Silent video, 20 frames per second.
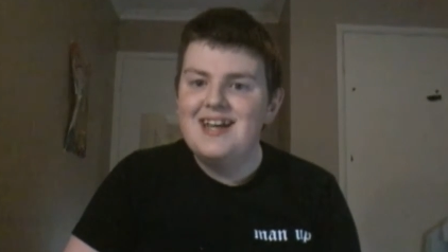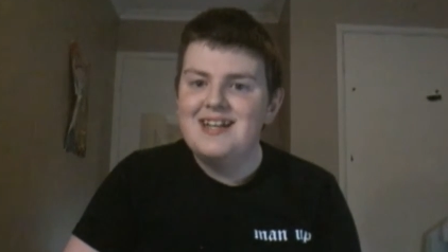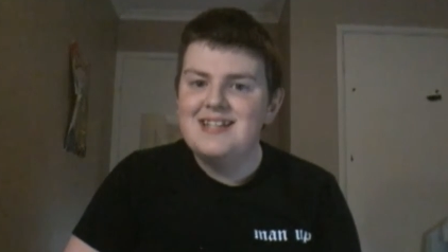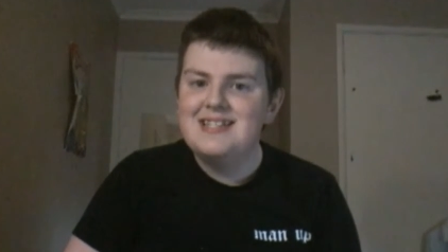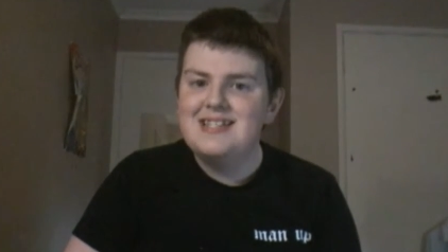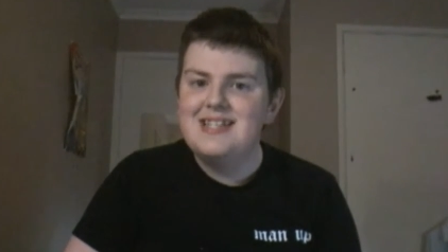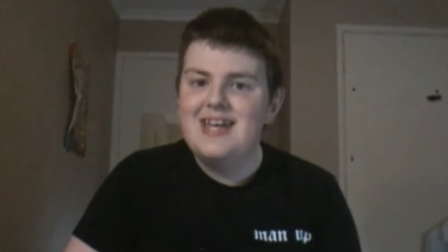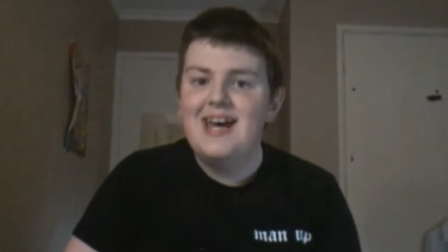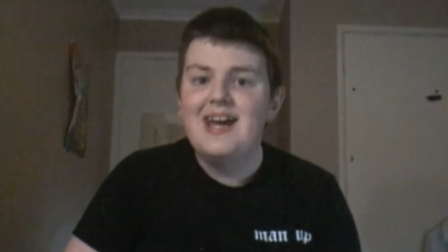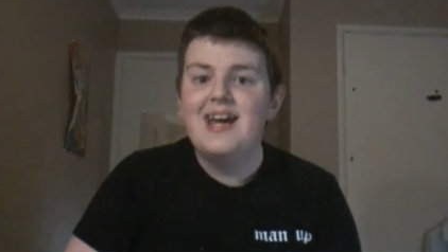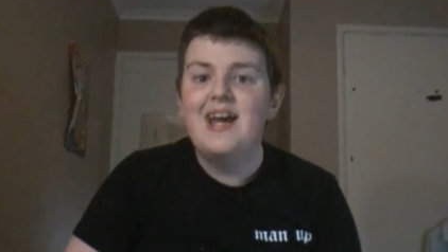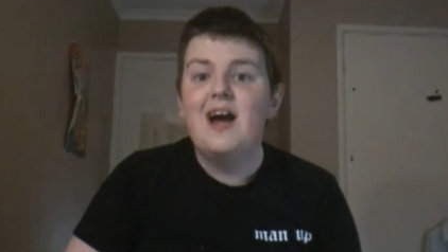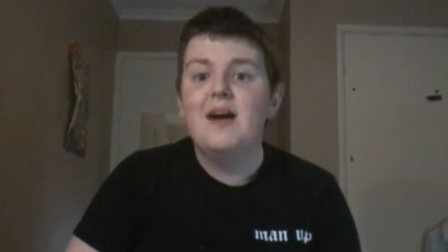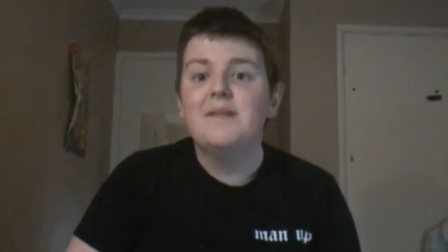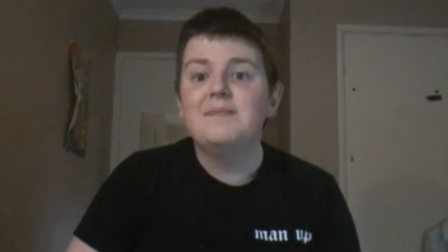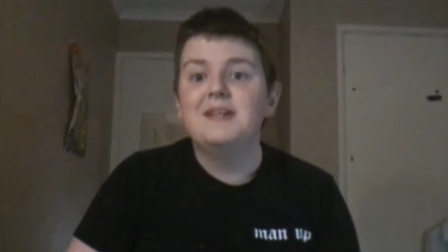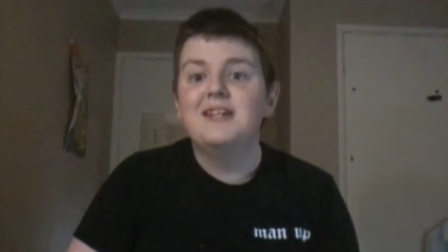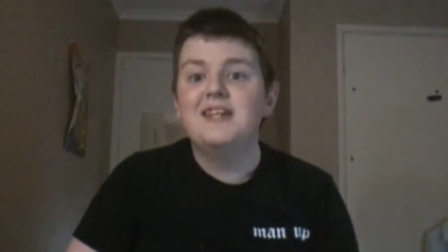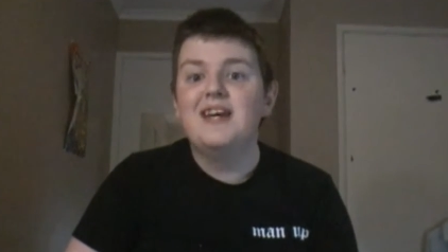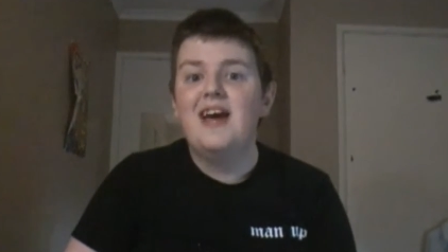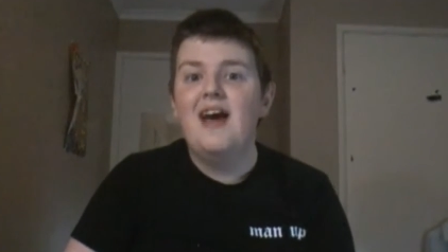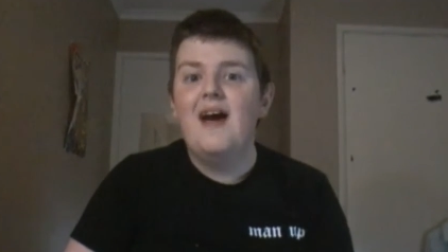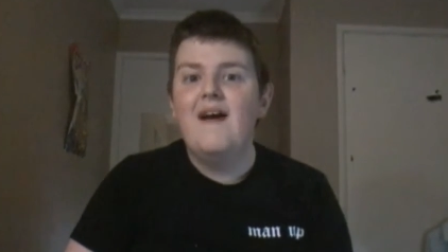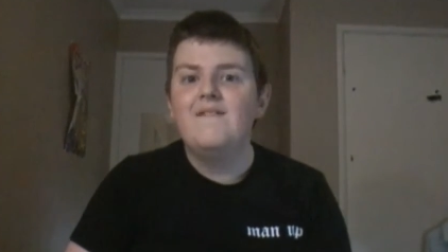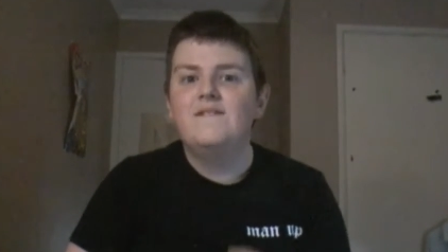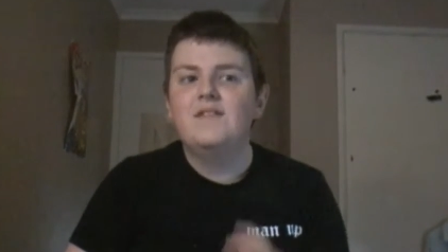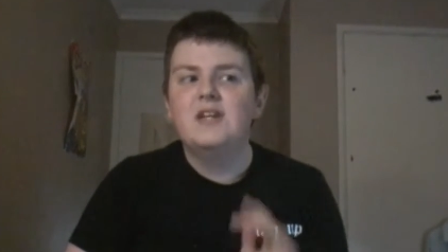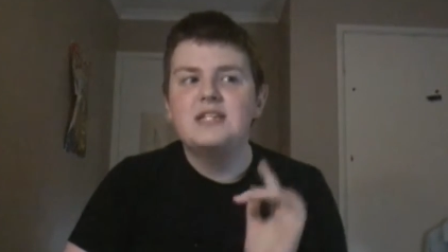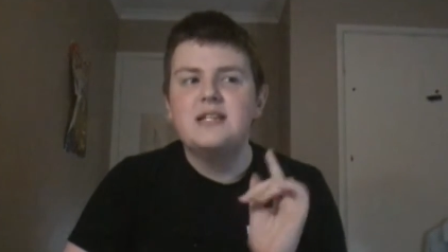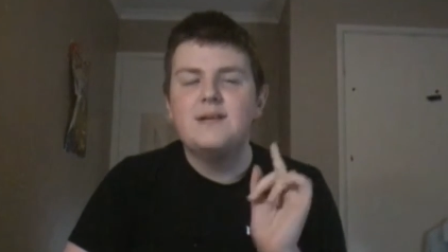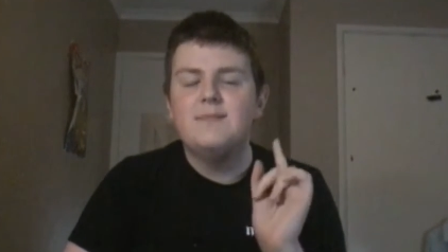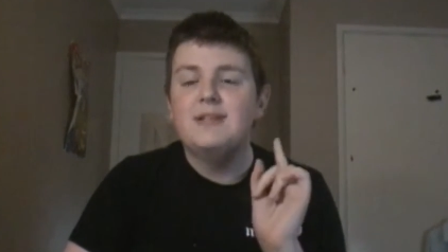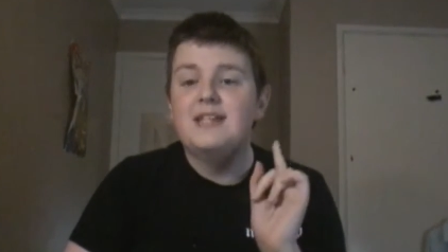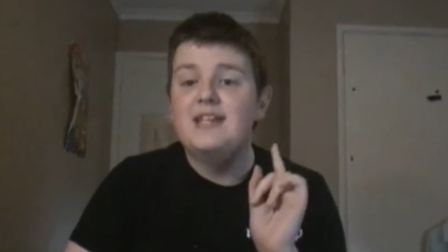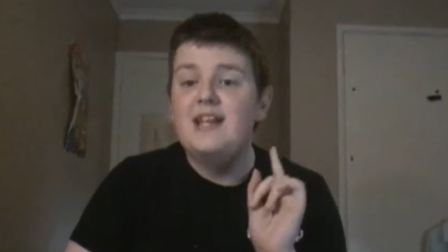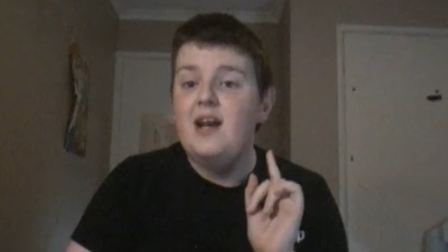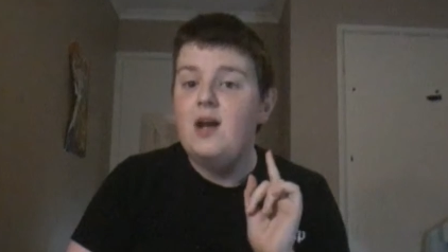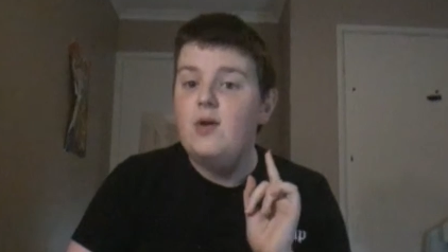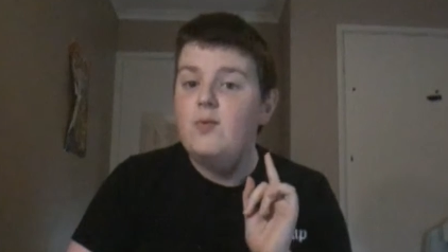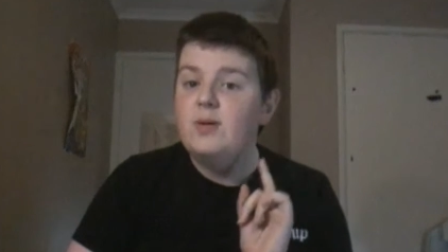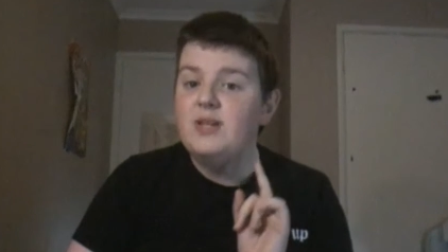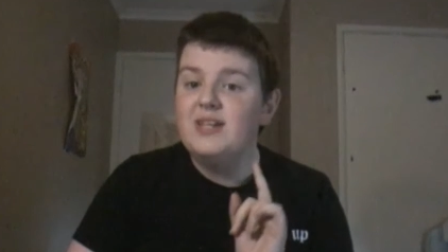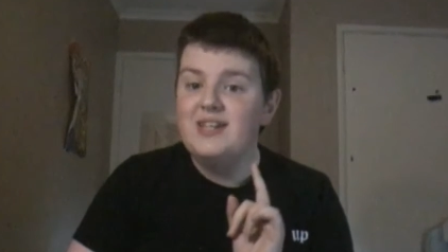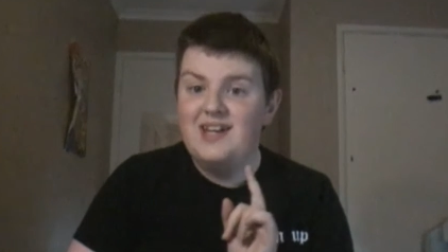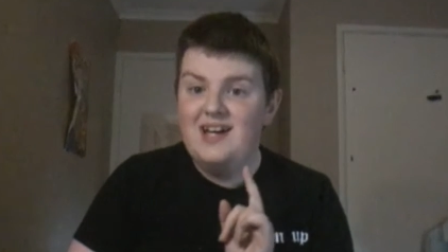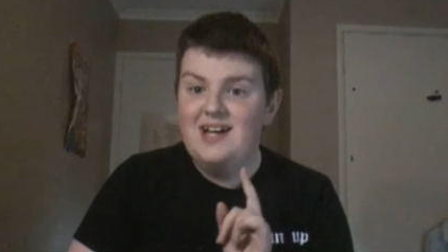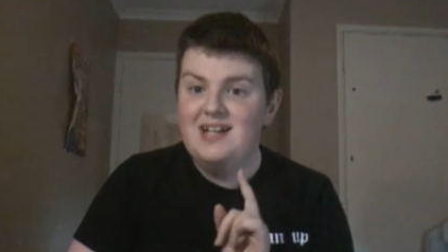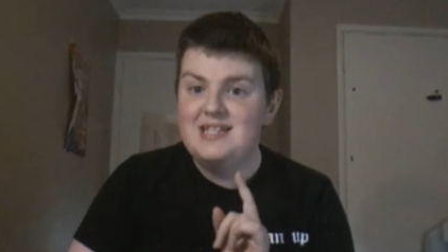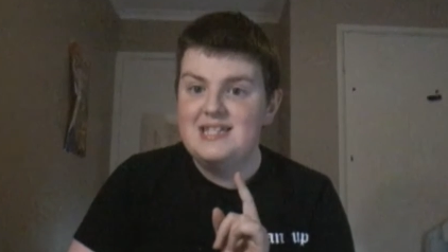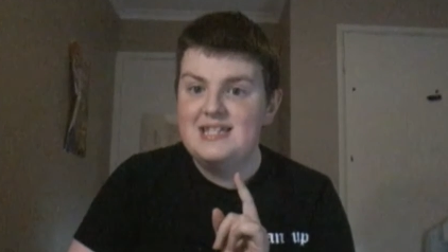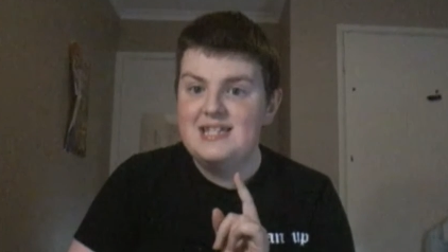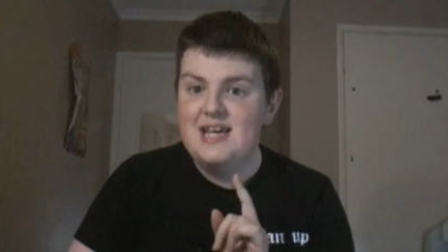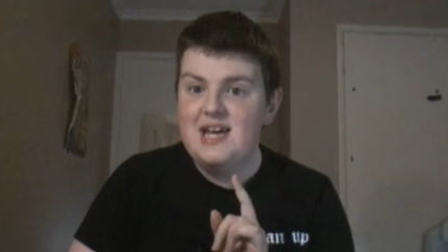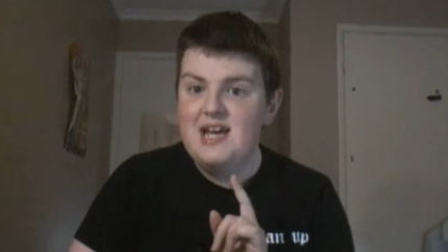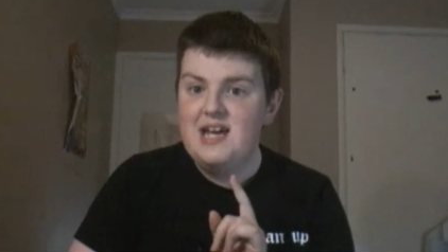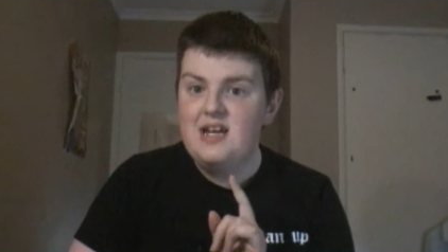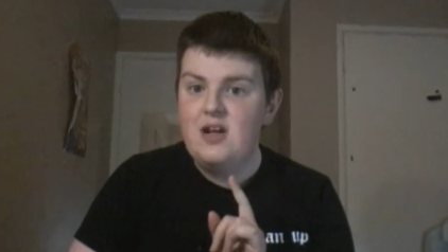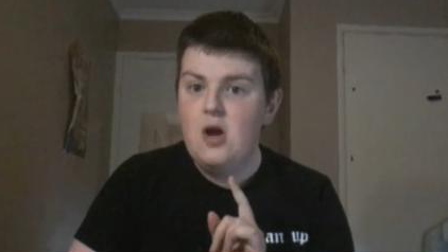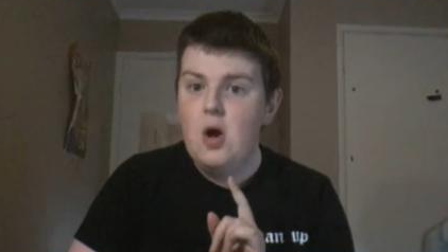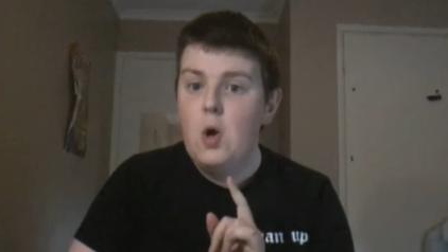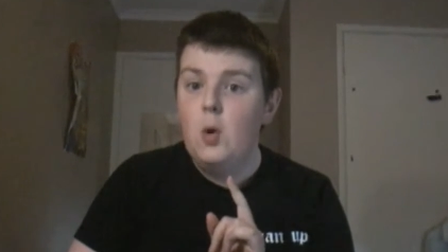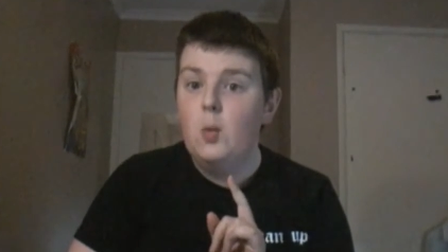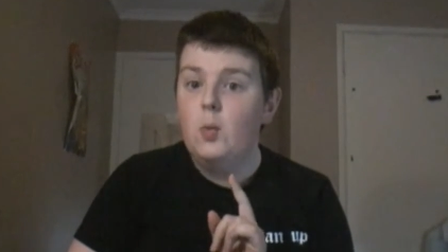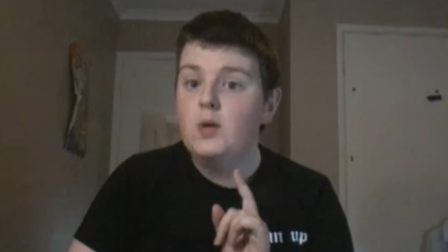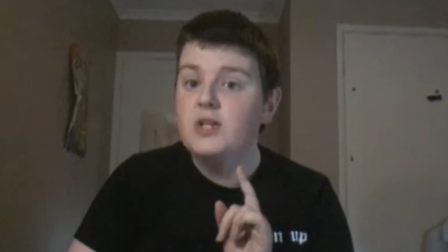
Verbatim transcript: and today I'm going to have something that I really can't stand,